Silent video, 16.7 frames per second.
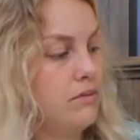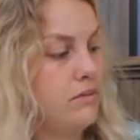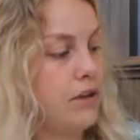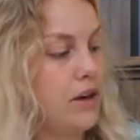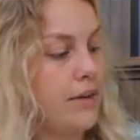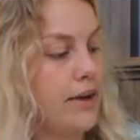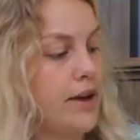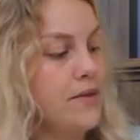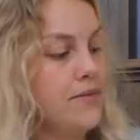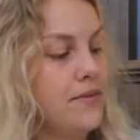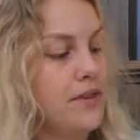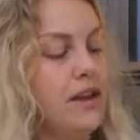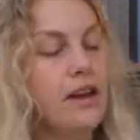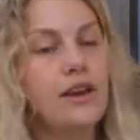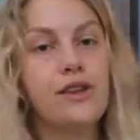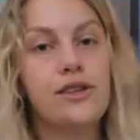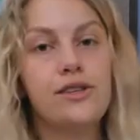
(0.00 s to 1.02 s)
there we go.
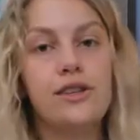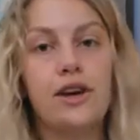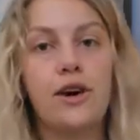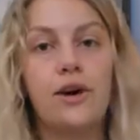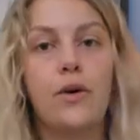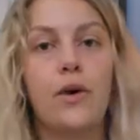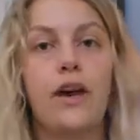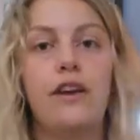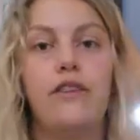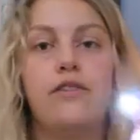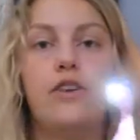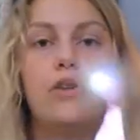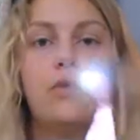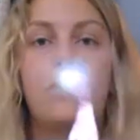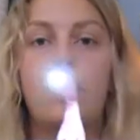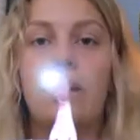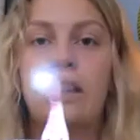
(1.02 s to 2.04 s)
So if
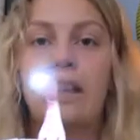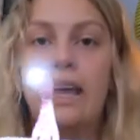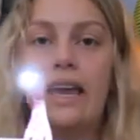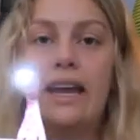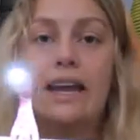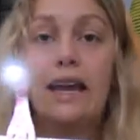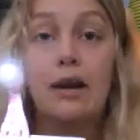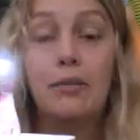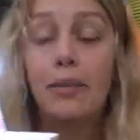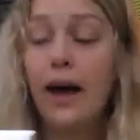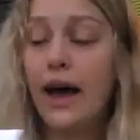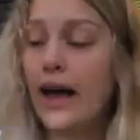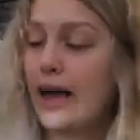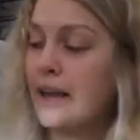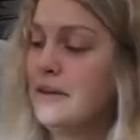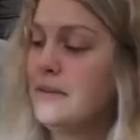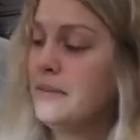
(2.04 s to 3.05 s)
you are laying in
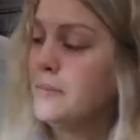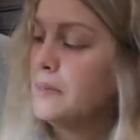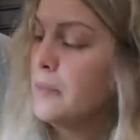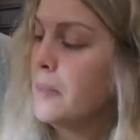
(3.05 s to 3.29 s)
bed,